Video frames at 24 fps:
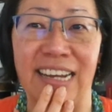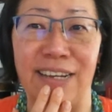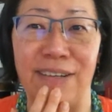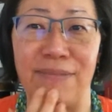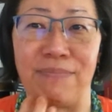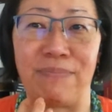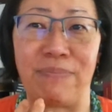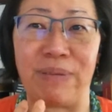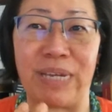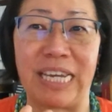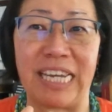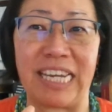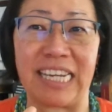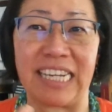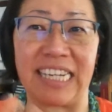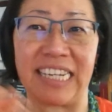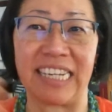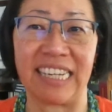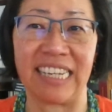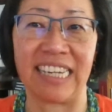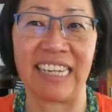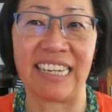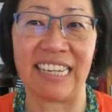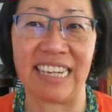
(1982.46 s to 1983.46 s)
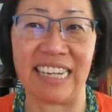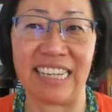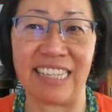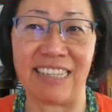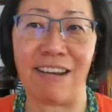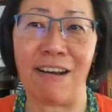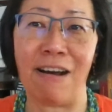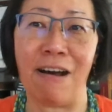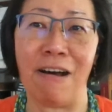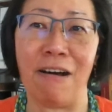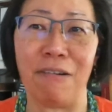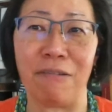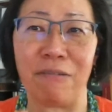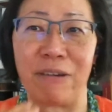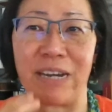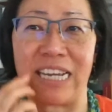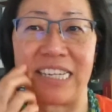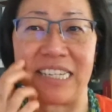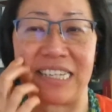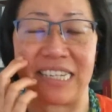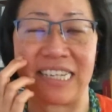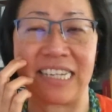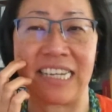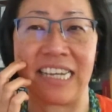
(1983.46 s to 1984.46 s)
being in the
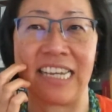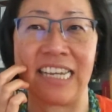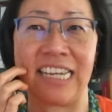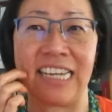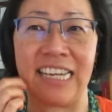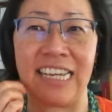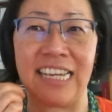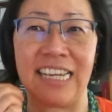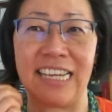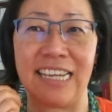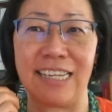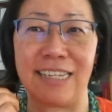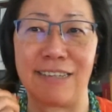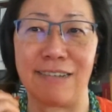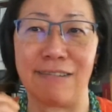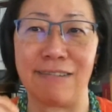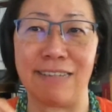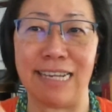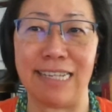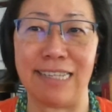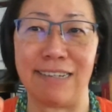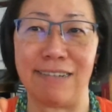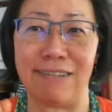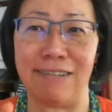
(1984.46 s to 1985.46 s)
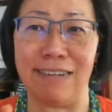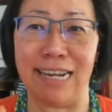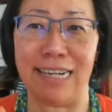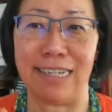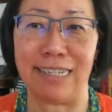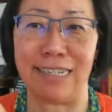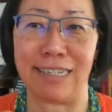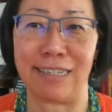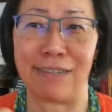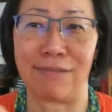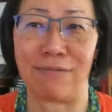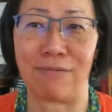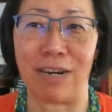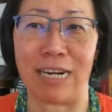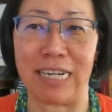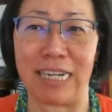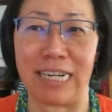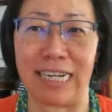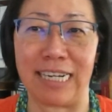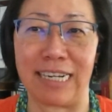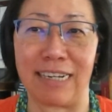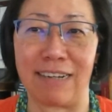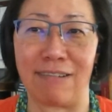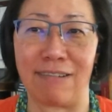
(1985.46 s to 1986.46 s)
hallways so that they're not just
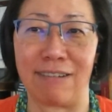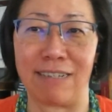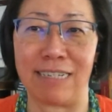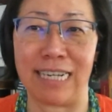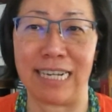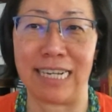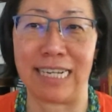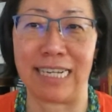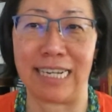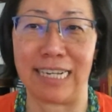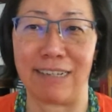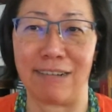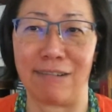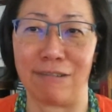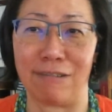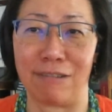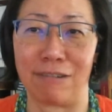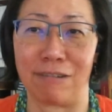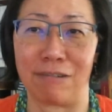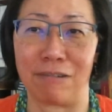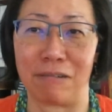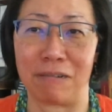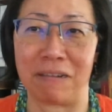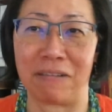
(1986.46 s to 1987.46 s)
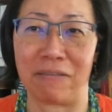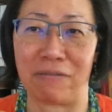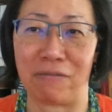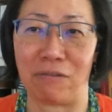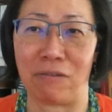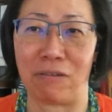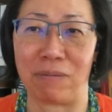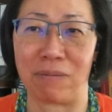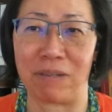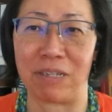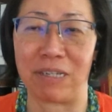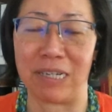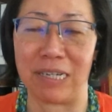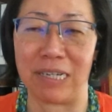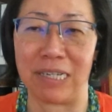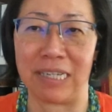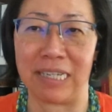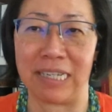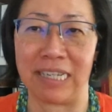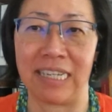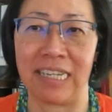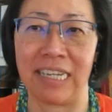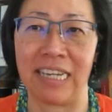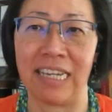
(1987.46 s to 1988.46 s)
writing or taking notes or doing
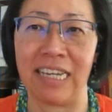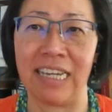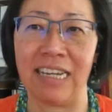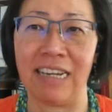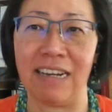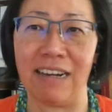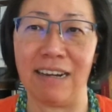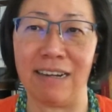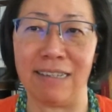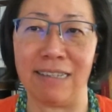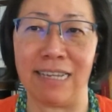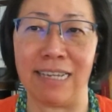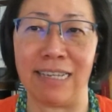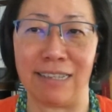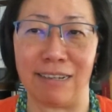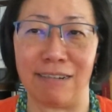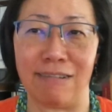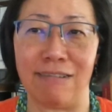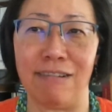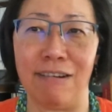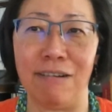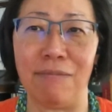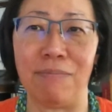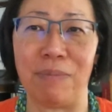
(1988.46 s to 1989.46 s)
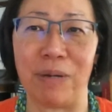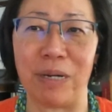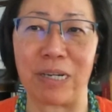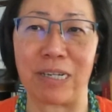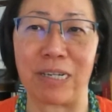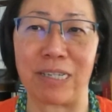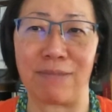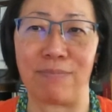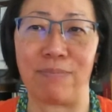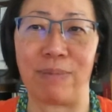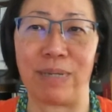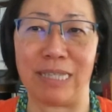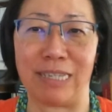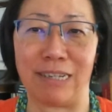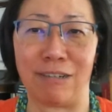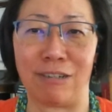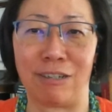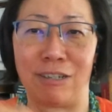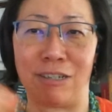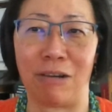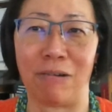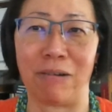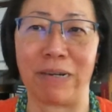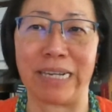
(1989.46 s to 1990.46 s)
formulas in their notebooks, but they're
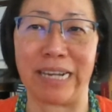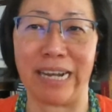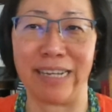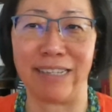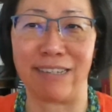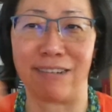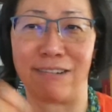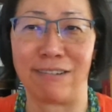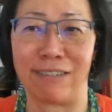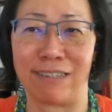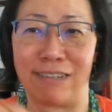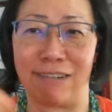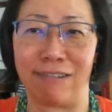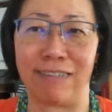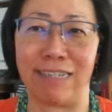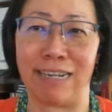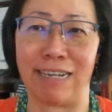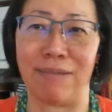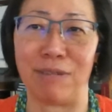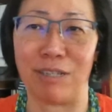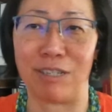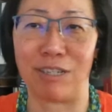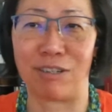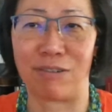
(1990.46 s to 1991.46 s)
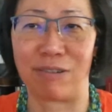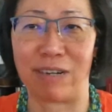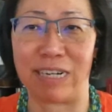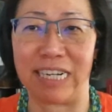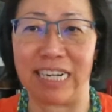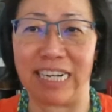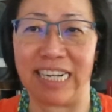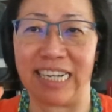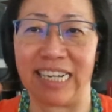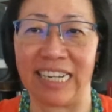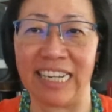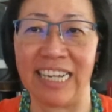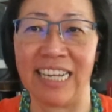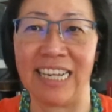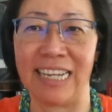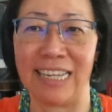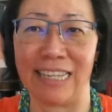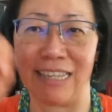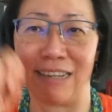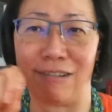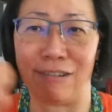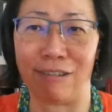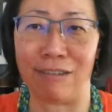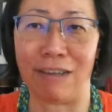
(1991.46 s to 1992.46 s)
showing others, they're demonstrating,
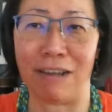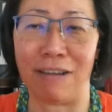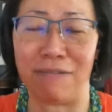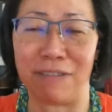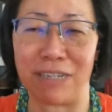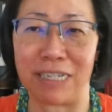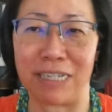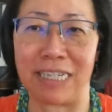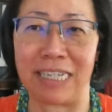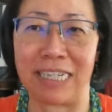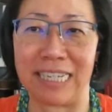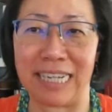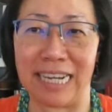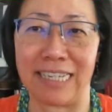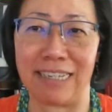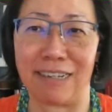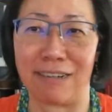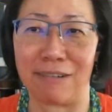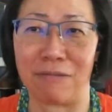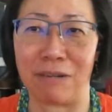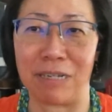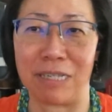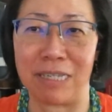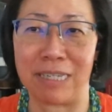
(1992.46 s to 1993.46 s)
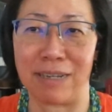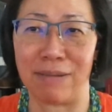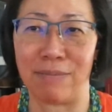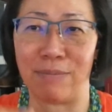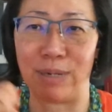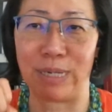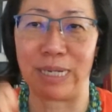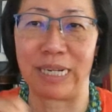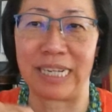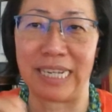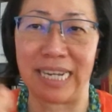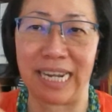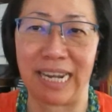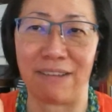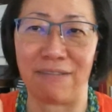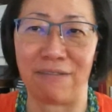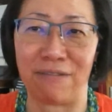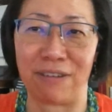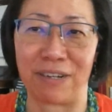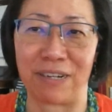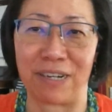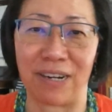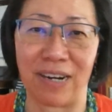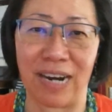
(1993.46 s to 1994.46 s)
they're solving together what somebody can't
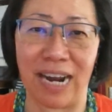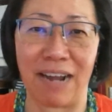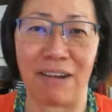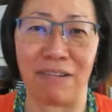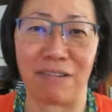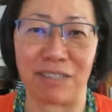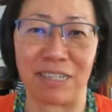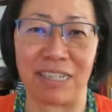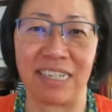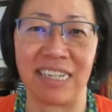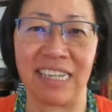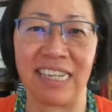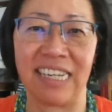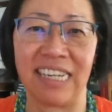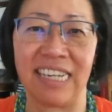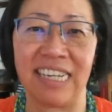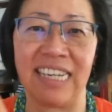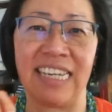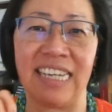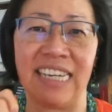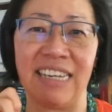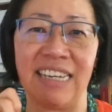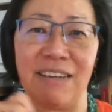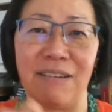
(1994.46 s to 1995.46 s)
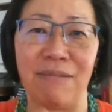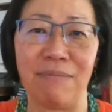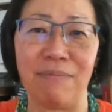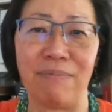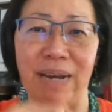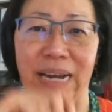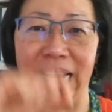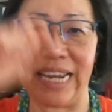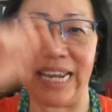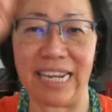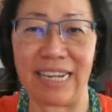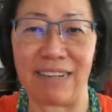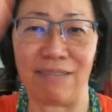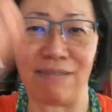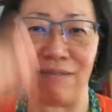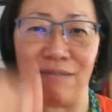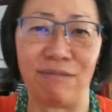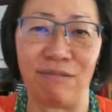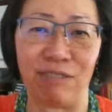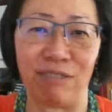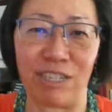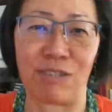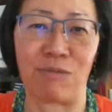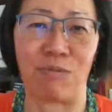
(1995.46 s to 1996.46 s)
figure out by
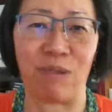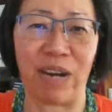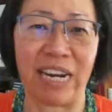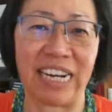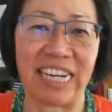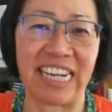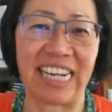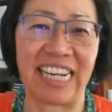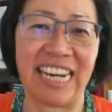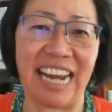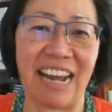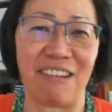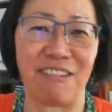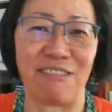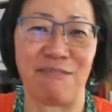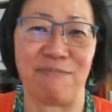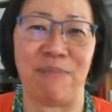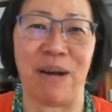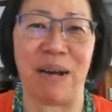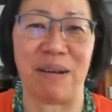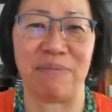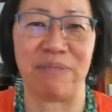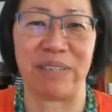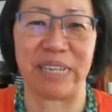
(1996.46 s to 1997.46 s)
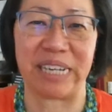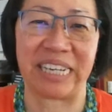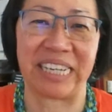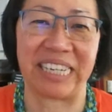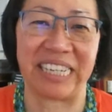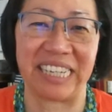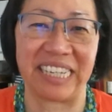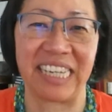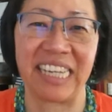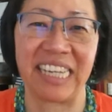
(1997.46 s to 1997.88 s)
just writing it out in public